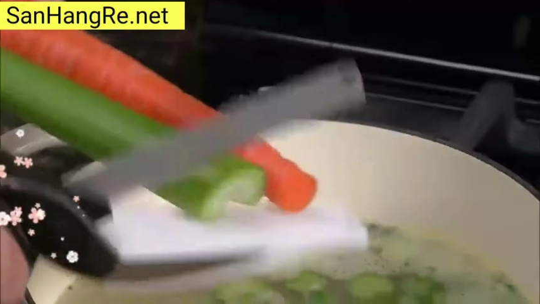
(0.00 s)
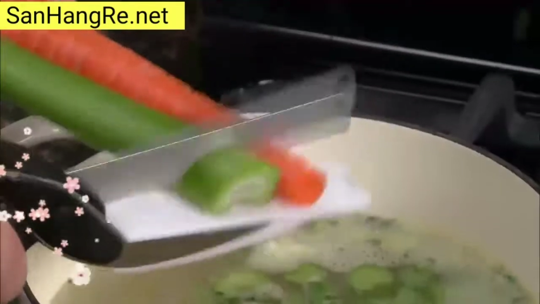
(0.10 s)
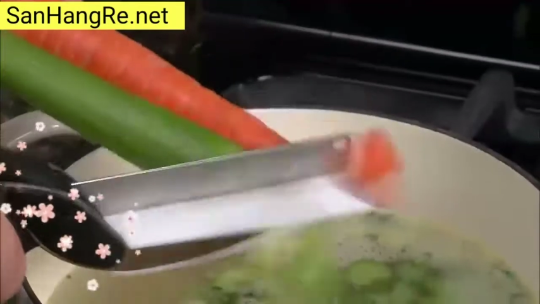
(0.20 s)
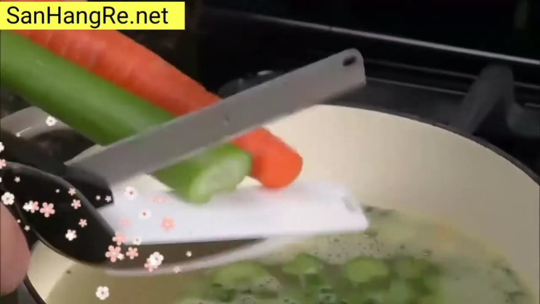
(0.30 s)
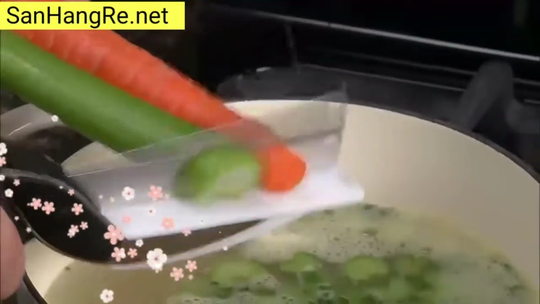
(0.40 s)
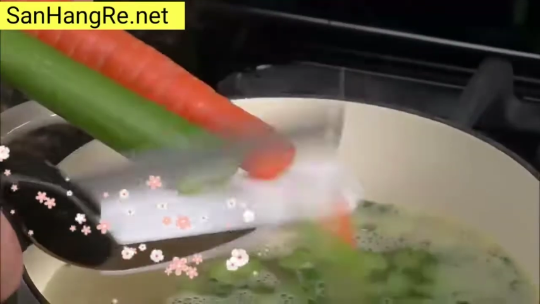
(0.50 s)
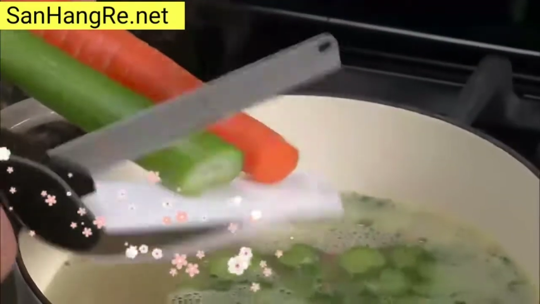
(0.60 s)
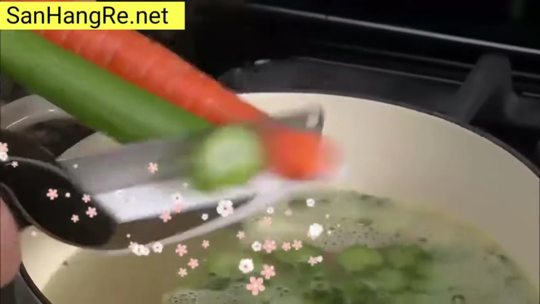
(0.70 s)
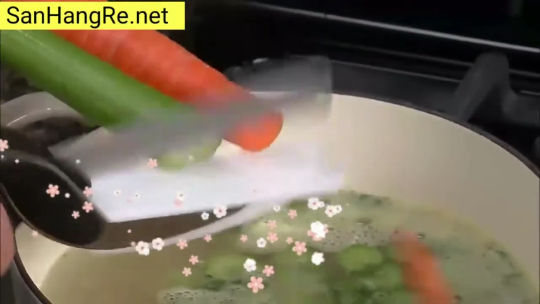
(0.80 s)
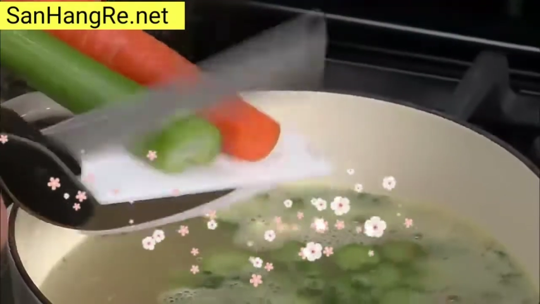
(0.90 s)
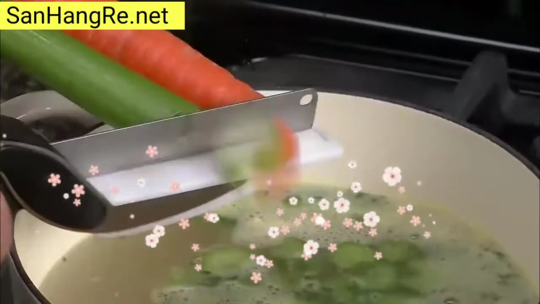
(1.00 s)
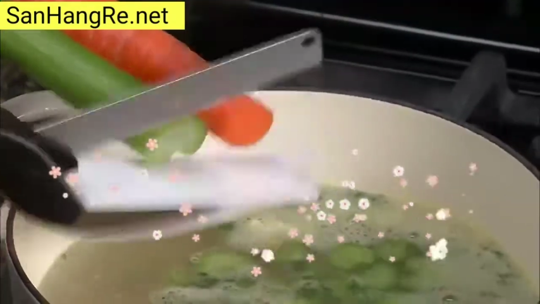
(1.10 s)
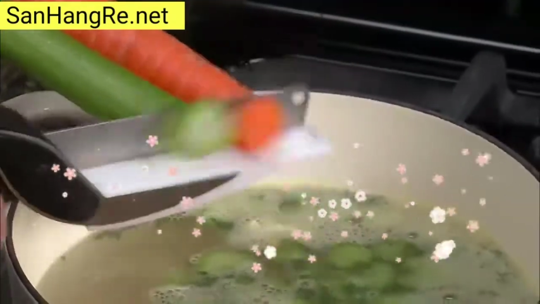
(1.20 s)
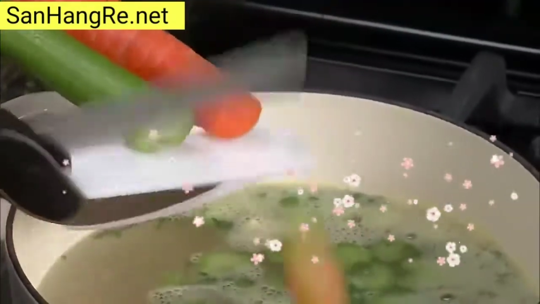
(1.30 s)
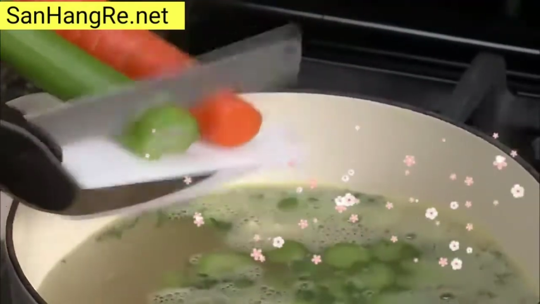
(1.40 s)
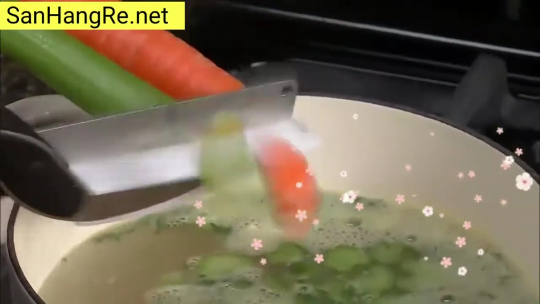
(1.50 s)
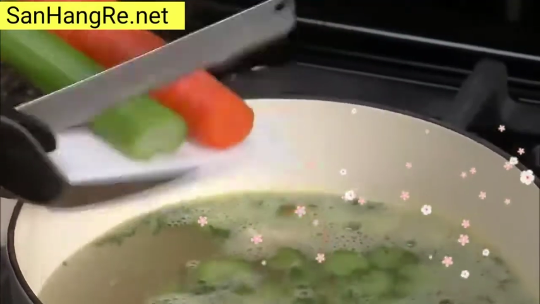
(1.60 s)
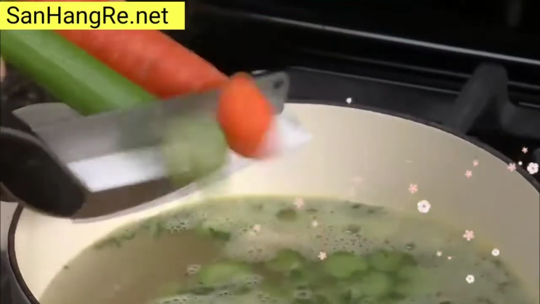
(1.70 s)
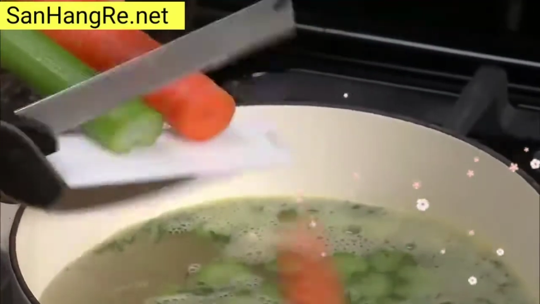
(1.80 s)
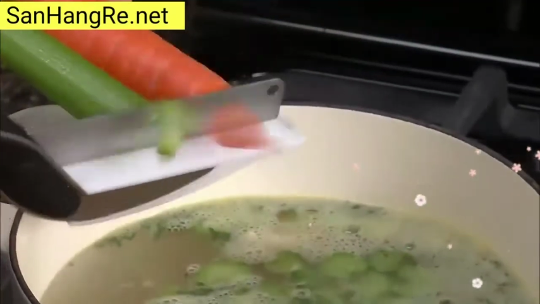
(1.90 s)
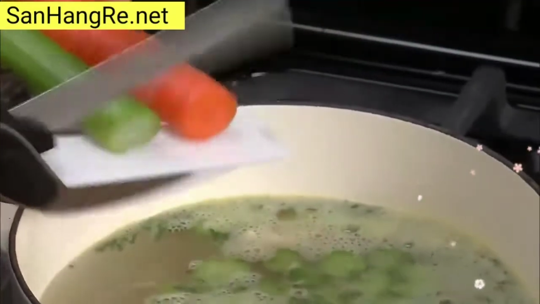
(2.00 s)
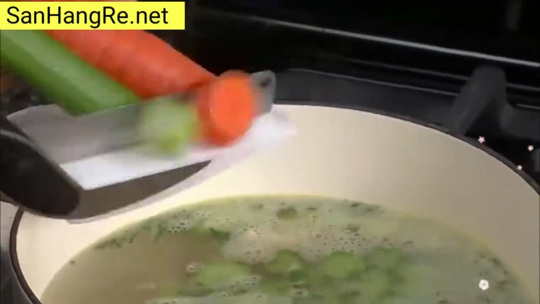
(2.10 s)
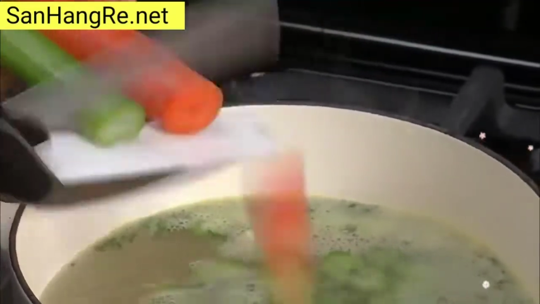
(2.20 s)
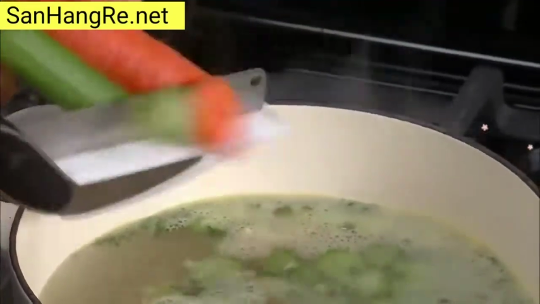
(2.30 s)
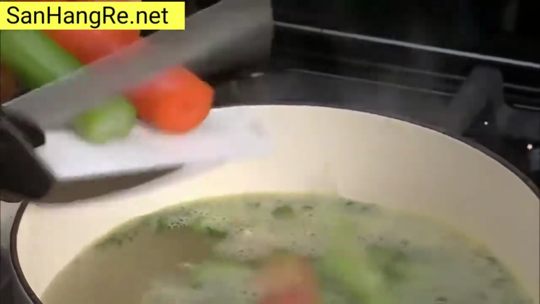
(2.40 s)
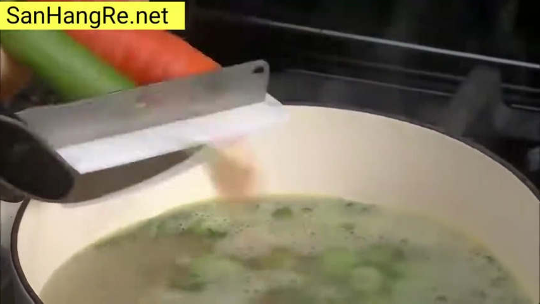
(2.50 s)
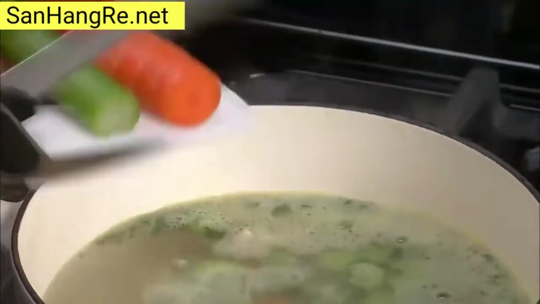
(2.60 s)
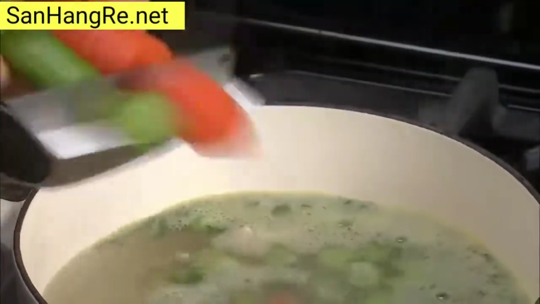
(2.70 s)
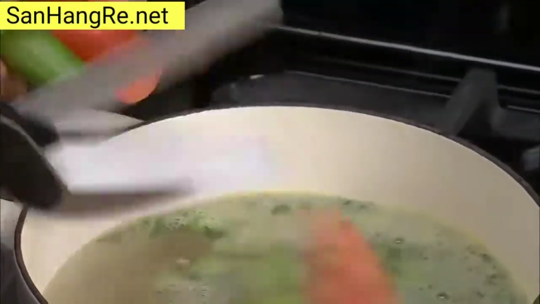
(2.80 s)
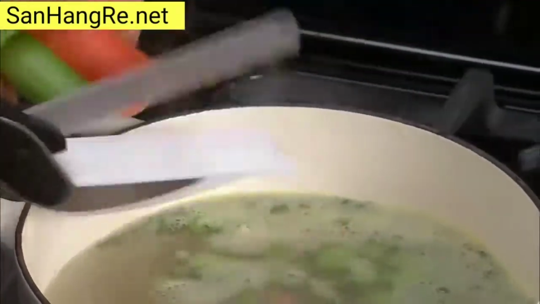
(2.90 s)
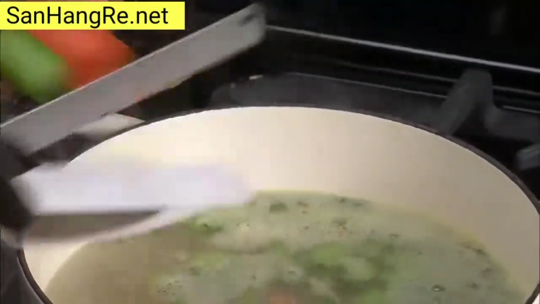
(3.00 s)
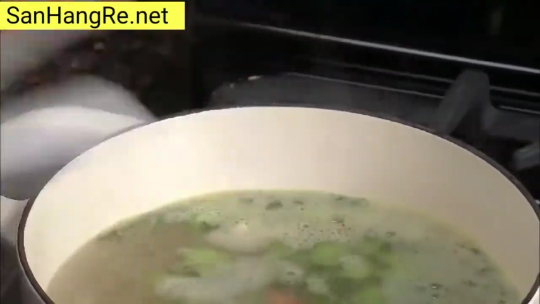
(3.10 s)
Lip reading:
Nobody's mouth can be seen.